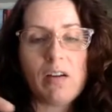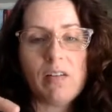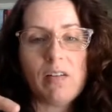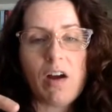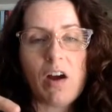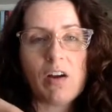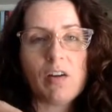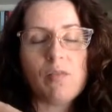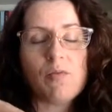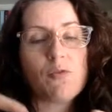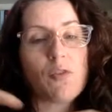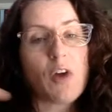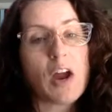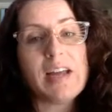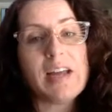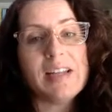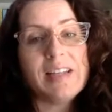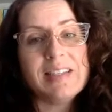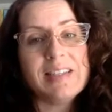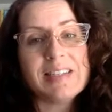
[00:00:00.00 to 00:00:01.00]
aren't
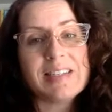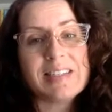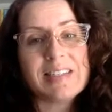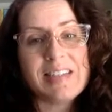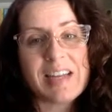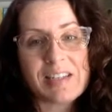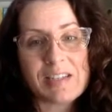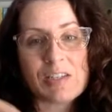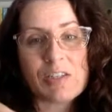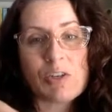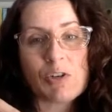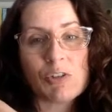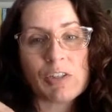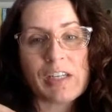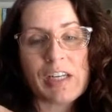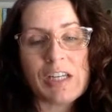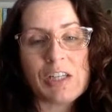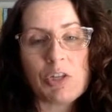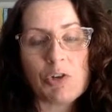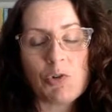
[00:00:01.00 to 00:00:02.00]
friends
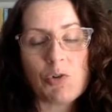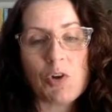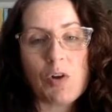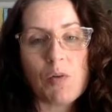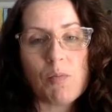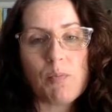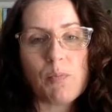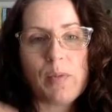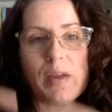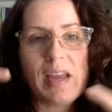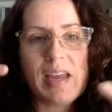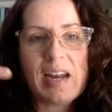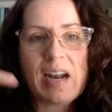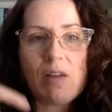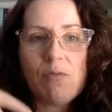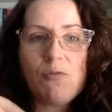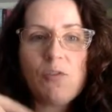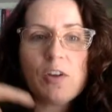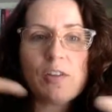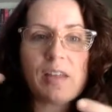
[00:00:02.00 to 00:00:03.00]
necessarily in the group, and I
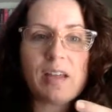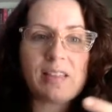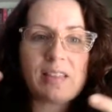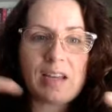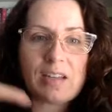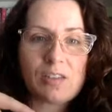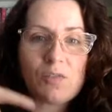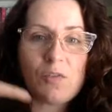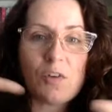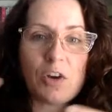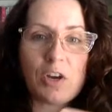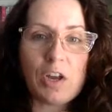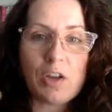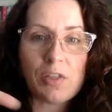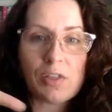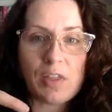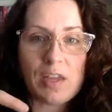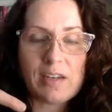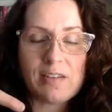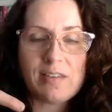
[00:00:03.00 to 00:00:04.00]
feel that that's very
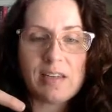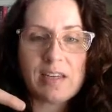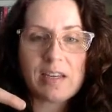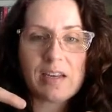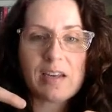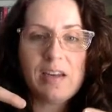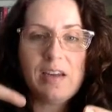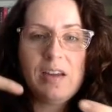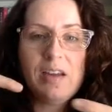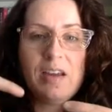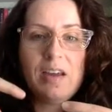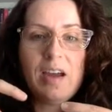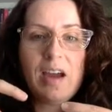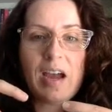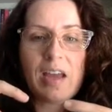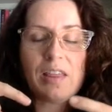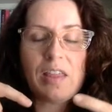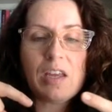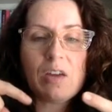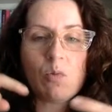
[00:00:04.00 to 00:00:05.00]
authentic.
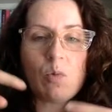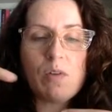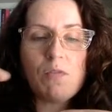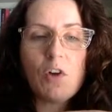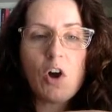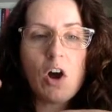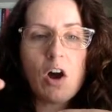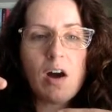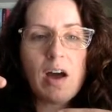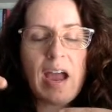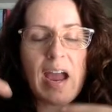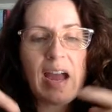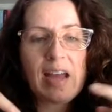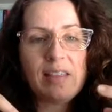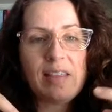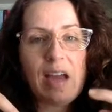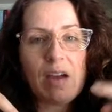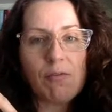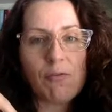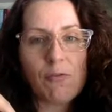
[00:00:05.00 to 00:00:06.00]
I think we've all had
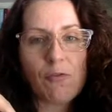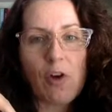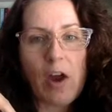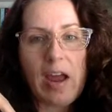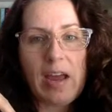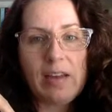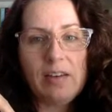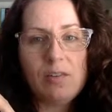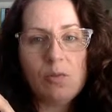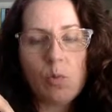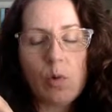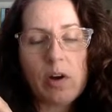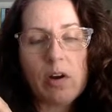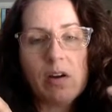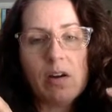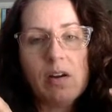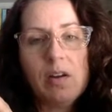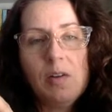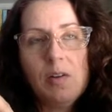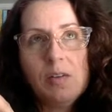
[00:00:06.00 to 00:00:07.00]
that friend
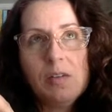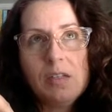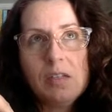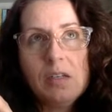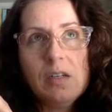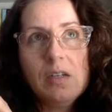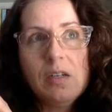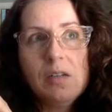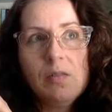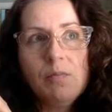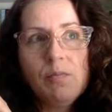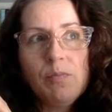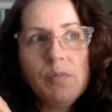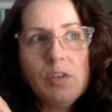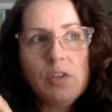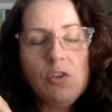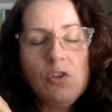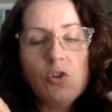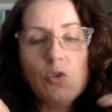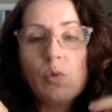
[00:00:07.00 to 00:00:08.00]
where
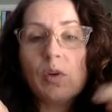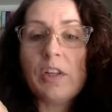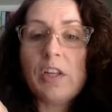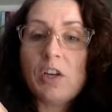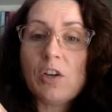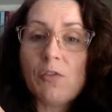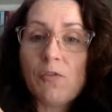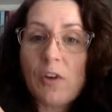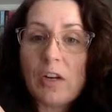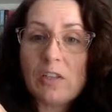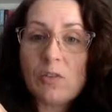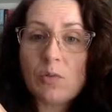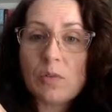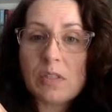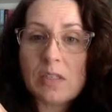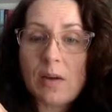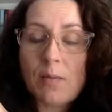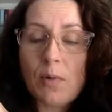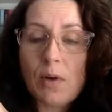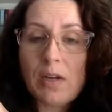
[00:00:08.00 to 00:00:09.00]
you're really good friends with
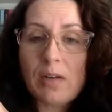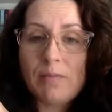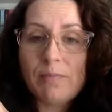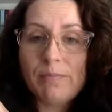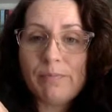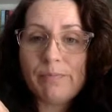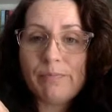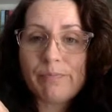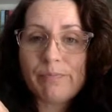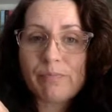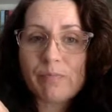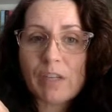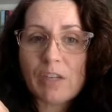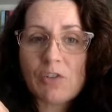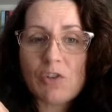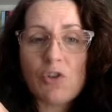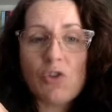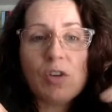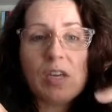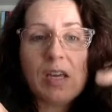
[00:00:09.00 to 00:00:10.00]
someone,
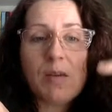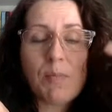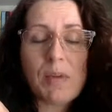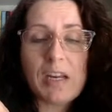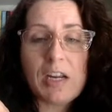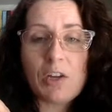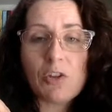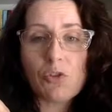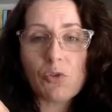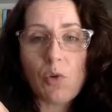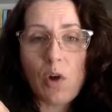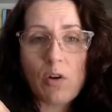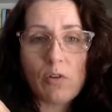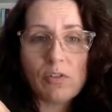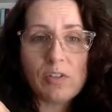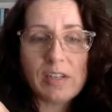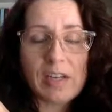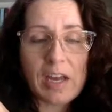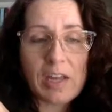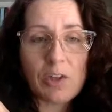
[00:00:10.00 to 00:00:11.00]
so you keep getting thrown
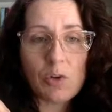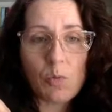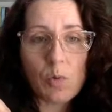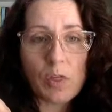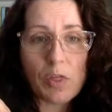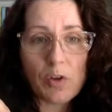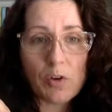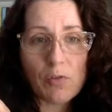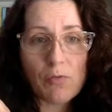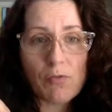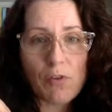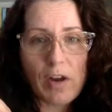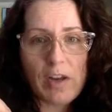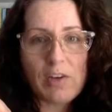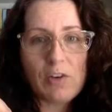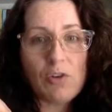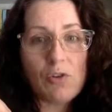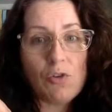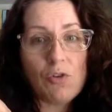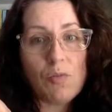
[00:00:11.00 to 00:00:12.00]
together with their friend
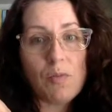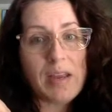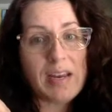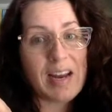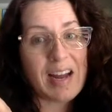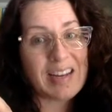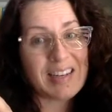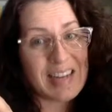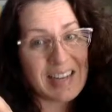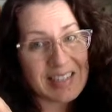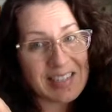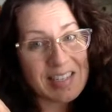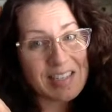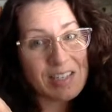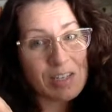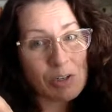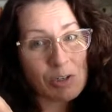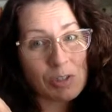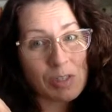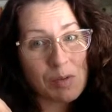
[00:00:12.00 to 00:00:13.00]
who you may not
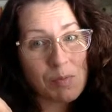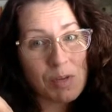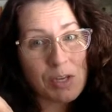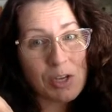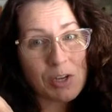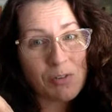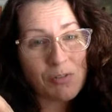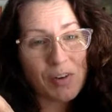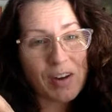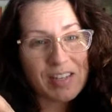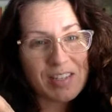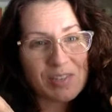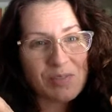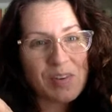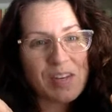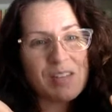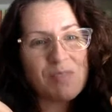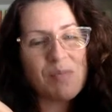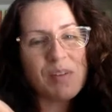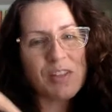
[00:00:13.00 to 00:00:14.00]
necessarily be good friends
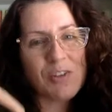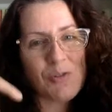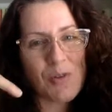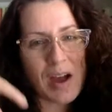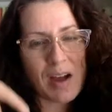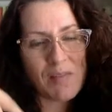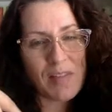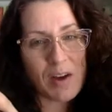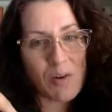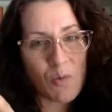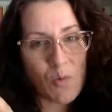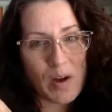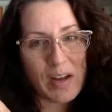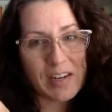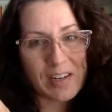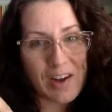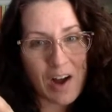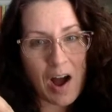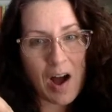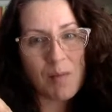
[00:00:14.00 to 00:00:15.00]
with, but you have that
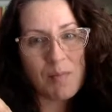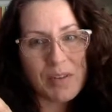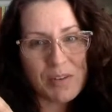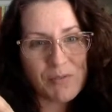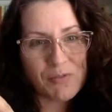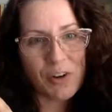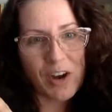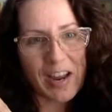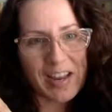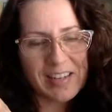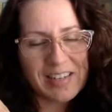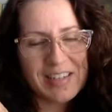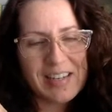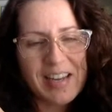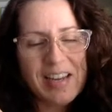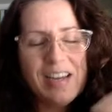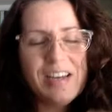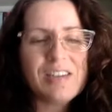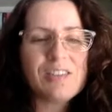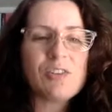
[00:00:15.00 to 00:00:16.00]
one common friend.
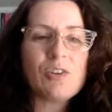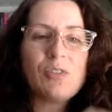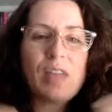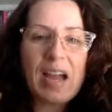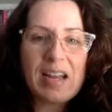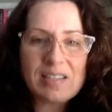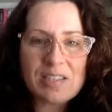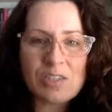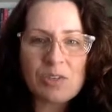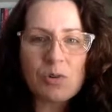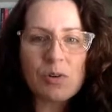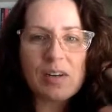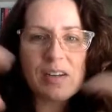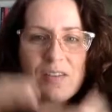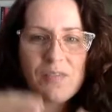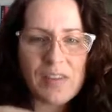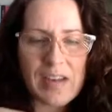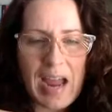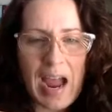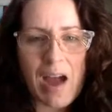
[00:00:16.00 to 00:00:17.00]
So that sort of
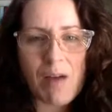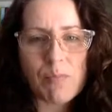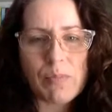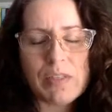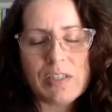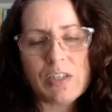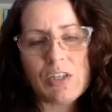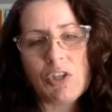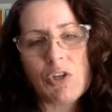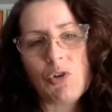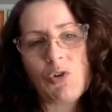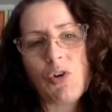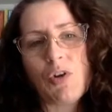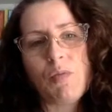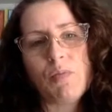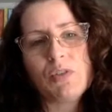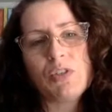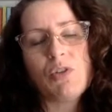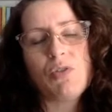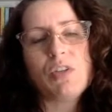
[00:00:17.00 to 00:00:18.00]
even happens in the
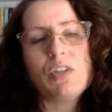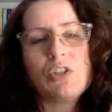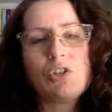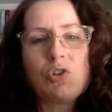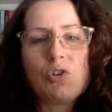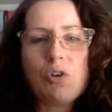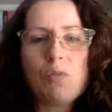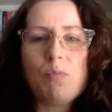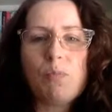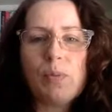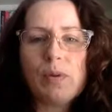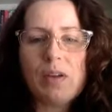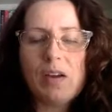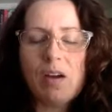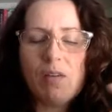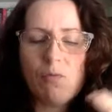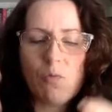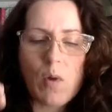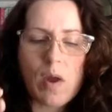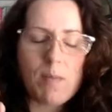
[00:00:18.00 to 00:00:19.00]
group. So this group
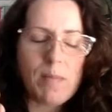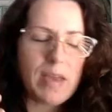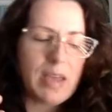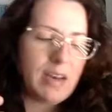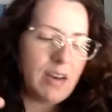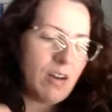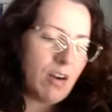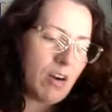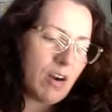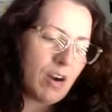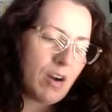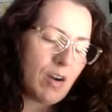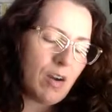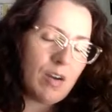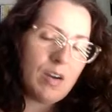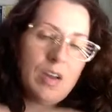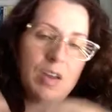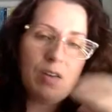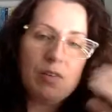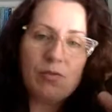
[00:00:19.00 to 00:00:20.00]
of women are
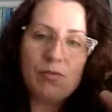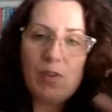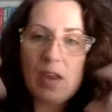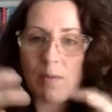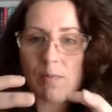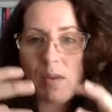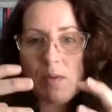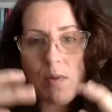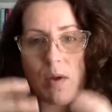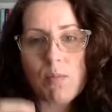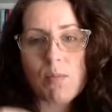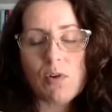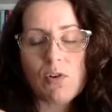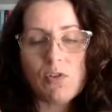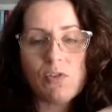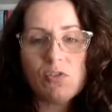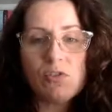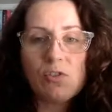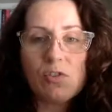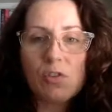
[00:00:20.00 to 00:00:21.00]
family
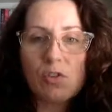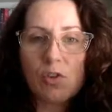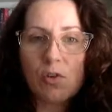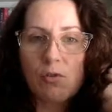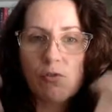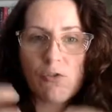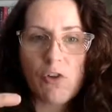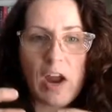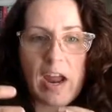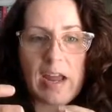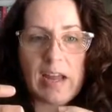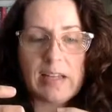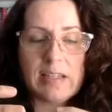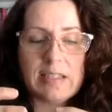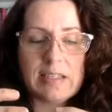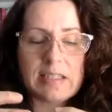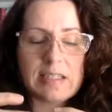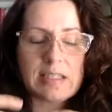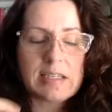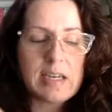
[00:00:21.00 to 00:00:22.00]
members, they're
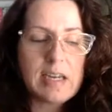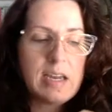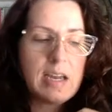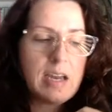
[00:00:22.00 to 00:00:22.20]
friends,